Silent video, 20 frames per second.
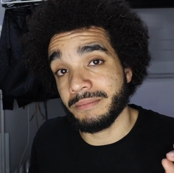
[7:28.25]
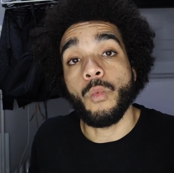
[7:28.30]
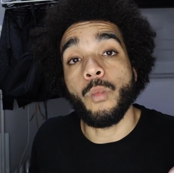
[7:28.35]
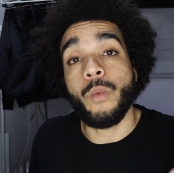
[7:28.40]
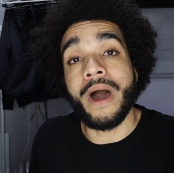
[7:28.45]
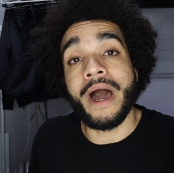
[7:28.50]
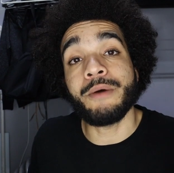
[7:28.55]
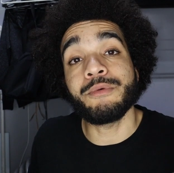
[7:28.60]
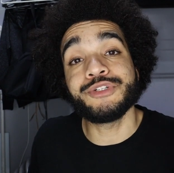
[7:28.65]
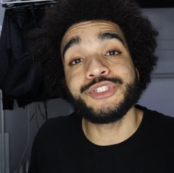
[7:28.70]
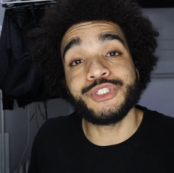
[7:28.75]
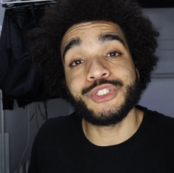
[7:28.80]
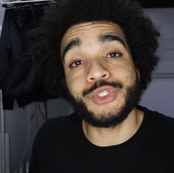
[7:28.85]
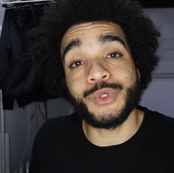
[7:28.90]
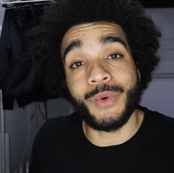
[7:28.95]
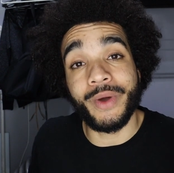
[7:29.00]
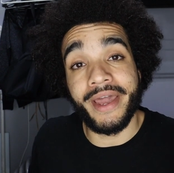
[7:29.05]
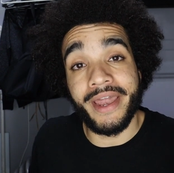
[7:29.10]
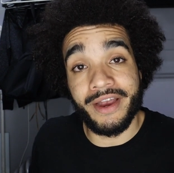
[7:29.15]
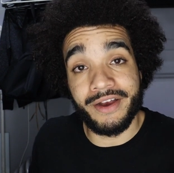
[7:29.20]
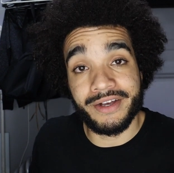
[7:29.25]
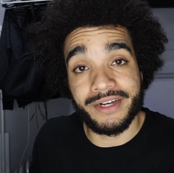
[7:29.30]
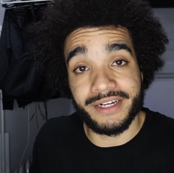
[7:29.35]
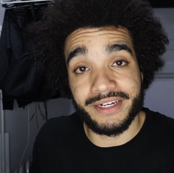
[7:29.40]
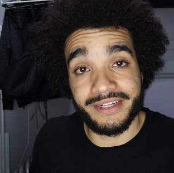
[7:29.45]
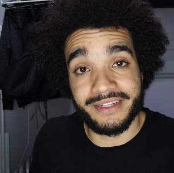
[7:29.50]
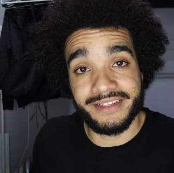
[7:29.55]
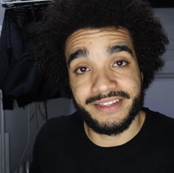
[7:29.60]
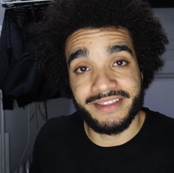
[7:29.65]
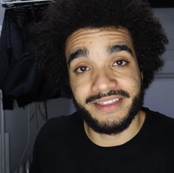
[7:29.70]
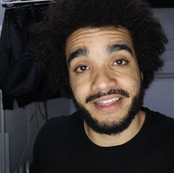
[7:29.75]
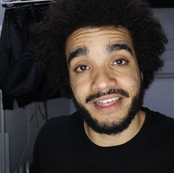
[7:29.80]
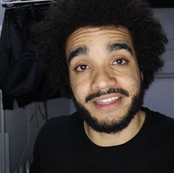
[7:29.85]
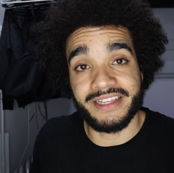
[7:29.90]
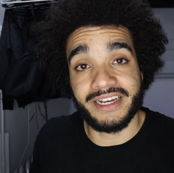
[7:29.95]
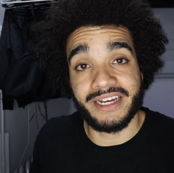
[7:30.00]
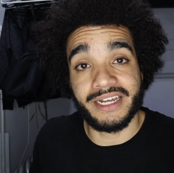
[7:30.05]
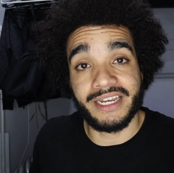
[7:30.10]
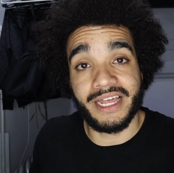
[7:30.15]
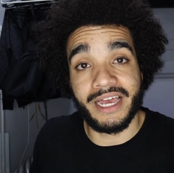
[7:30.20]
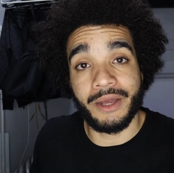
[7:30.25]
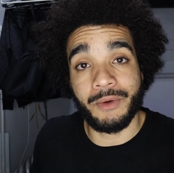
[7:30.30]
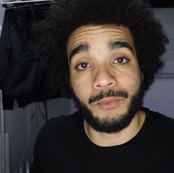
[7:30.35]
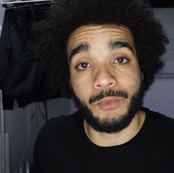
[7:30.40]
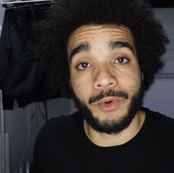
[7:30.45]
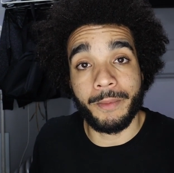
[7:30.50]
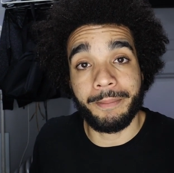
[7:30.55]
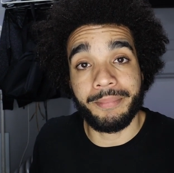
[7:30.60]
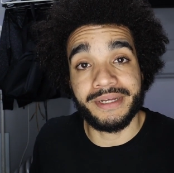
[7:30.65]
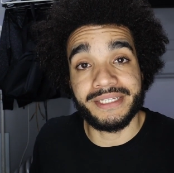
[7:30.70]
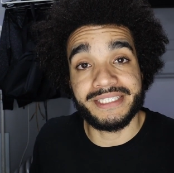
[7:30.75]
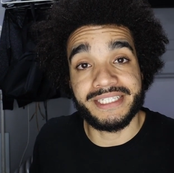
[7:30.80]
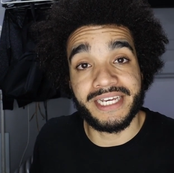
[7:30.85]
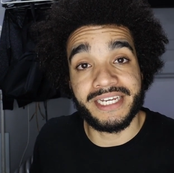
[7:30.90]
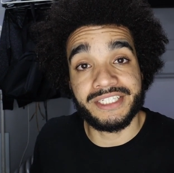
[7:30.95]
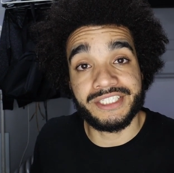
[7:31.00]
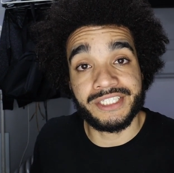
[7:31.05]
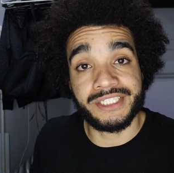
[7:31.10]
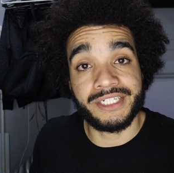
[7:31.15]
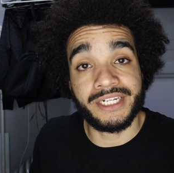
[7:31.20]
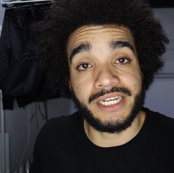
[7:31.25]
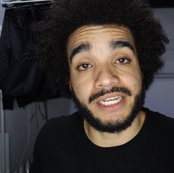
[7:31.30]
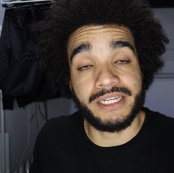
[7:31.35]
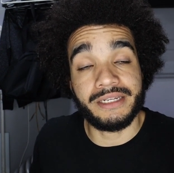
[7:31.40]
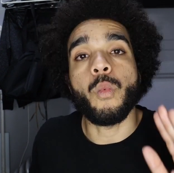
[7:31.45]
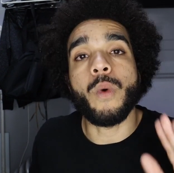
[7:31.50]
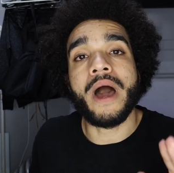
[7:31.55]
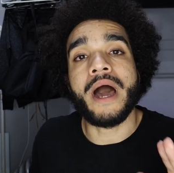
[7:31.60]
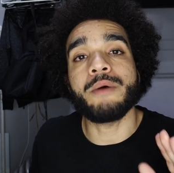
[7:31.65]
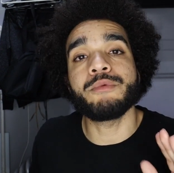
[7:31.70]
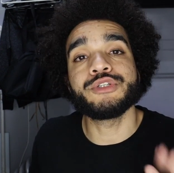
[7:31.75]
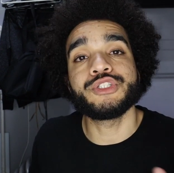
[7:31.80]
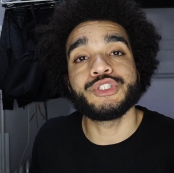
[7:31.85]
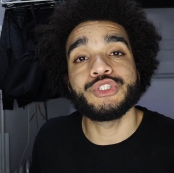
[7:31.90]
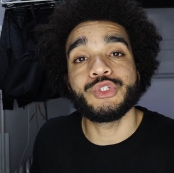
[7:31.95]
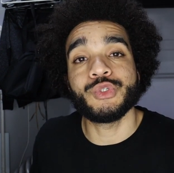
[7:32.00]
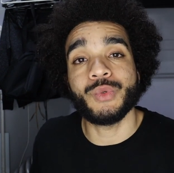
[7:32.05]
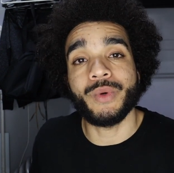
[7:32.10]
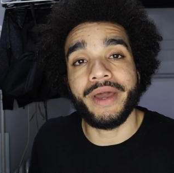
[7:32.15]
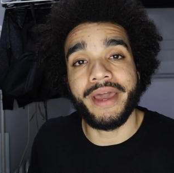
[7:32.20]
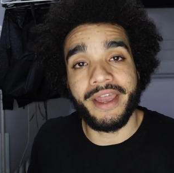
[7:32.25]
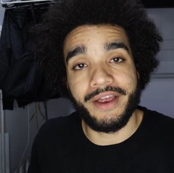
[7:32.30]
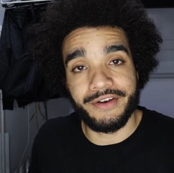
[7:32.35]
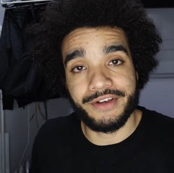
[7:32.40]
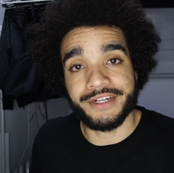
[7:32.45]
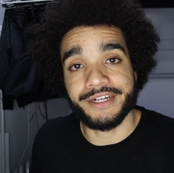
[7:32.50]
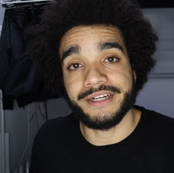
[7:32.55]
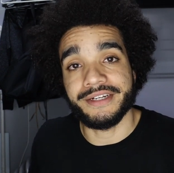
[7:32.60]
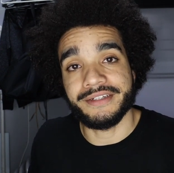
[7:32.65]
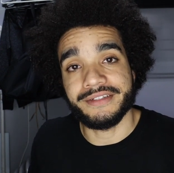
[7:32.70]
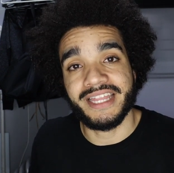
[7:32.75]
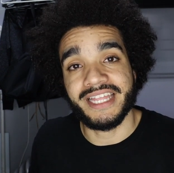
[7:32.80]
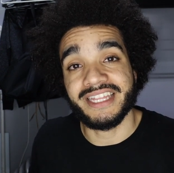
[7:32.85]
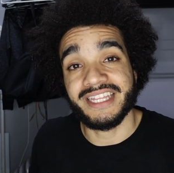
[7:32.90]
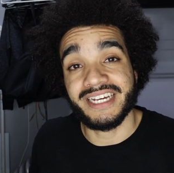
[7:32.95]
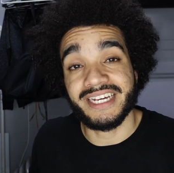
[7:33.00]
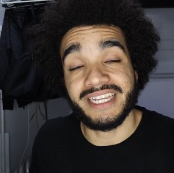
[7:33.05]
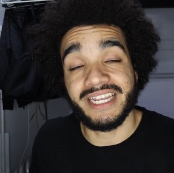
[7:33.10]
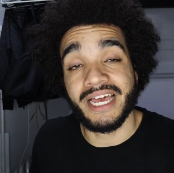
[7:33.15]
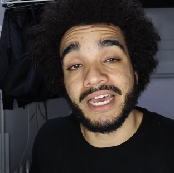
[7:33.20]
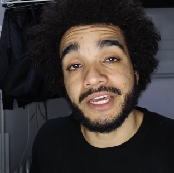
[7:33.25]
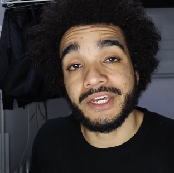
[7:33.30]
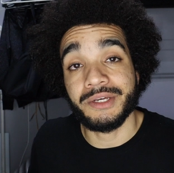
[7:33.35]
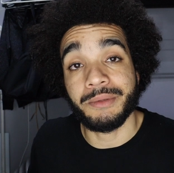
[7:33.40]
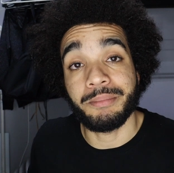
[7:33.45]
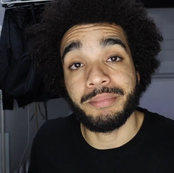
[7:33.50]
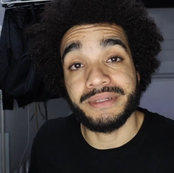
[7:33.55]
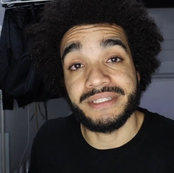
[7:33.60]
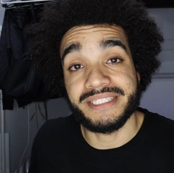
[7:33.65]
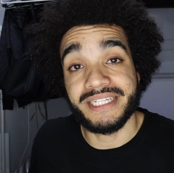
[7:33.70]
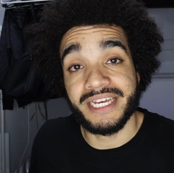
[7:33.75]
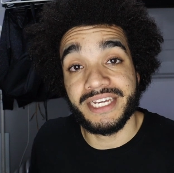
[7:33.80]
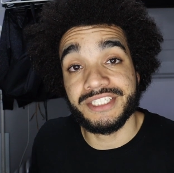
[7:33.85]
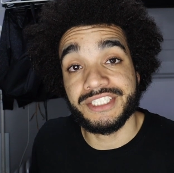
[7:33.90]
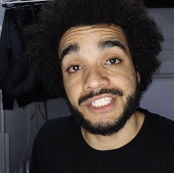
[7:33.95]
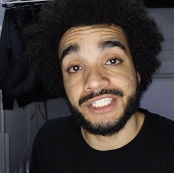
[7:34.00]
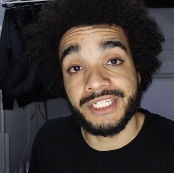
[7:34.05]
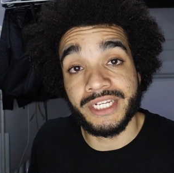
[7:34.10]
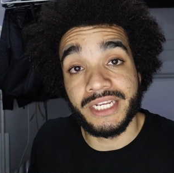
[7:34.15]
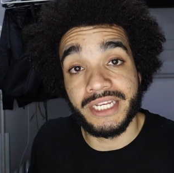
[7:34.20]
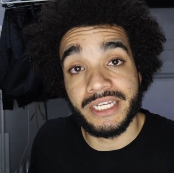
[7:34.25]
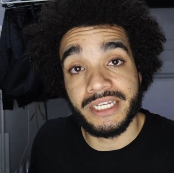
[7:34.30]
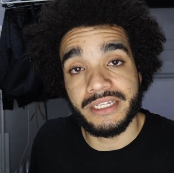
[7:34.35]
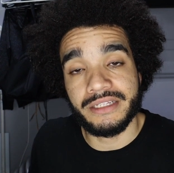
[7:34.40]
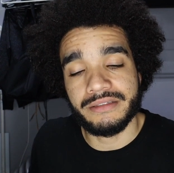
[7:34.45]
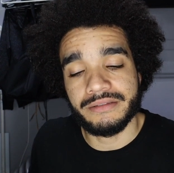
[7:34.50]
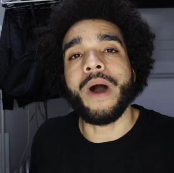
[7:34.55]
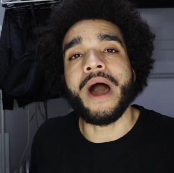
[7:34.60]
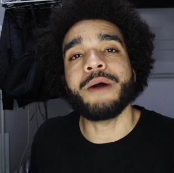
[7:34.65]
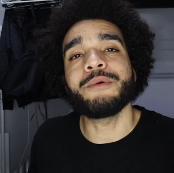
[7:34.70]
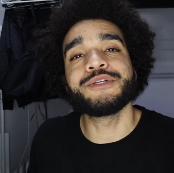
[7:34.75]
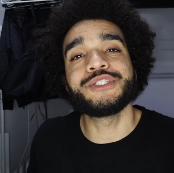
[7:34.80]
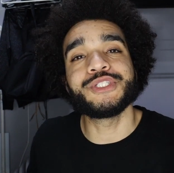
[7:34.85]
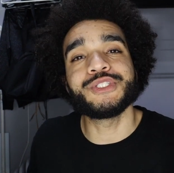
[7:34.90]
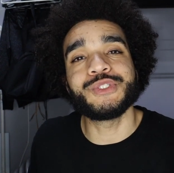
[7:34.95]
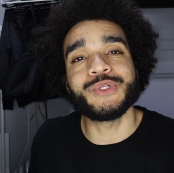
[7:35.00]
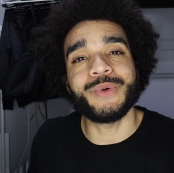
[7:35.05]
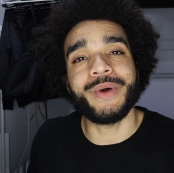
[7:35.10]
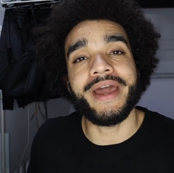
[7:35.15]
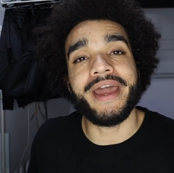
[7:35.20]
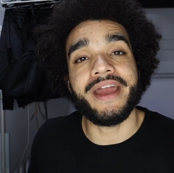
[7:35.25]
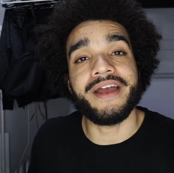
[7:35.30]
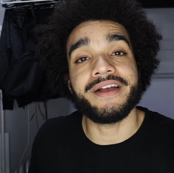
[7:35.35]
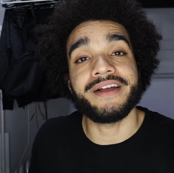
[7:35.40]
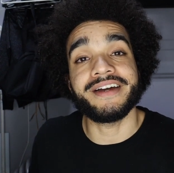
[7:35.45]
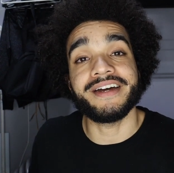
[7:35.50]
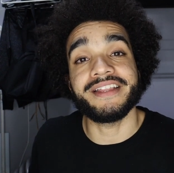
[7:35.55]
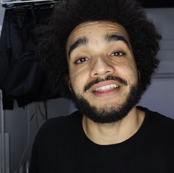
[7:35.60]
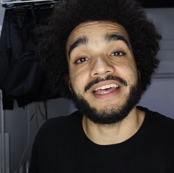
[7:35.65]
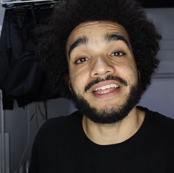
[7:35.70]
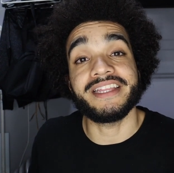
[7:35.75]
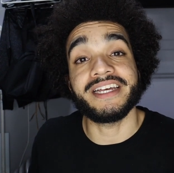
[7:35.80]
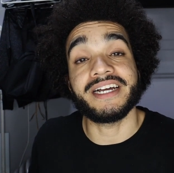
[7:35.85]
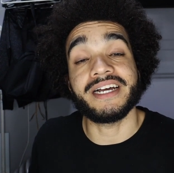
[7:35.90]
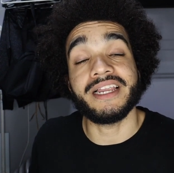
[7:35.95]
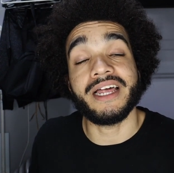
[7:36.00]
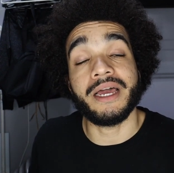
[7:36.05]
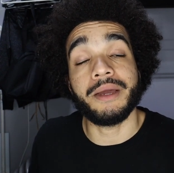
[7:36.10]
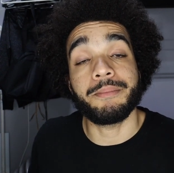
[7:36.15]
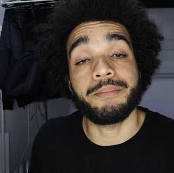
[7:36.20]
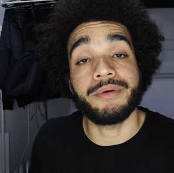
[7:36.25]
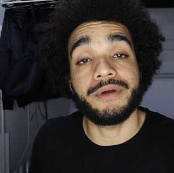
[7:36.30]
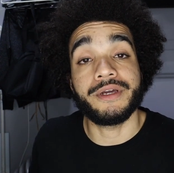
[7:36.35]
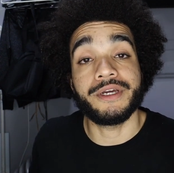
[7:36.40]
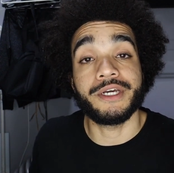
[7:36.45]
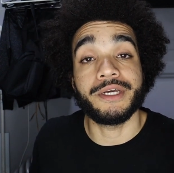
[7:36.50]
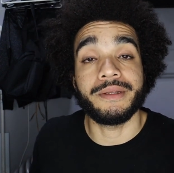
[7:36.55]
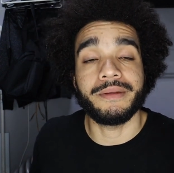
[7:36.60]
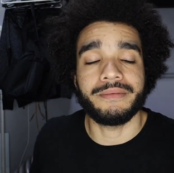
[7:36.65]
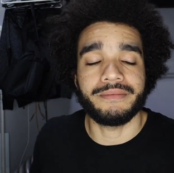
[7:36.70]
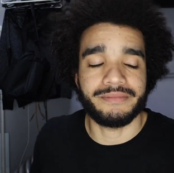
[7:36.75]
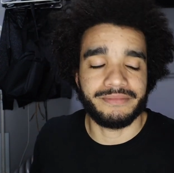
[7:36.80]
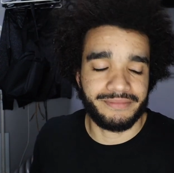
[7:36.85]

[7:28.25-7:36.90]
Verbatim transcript: why would you do a haircut that the client would potentially, why would you do a haircut that the client could potentially, why would you do a haircut that the client could,